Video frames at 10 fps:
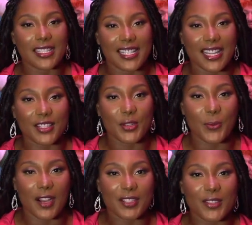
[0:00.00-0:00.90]
to get to
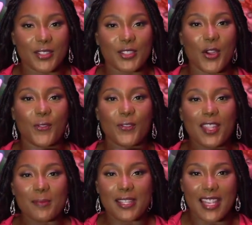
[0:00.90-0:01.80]
watch the show for
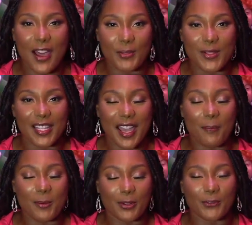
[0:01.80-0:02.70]
themselves with a couple
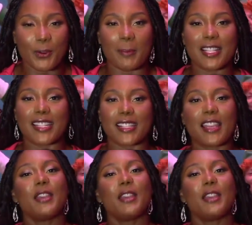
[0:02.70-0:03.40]
performances.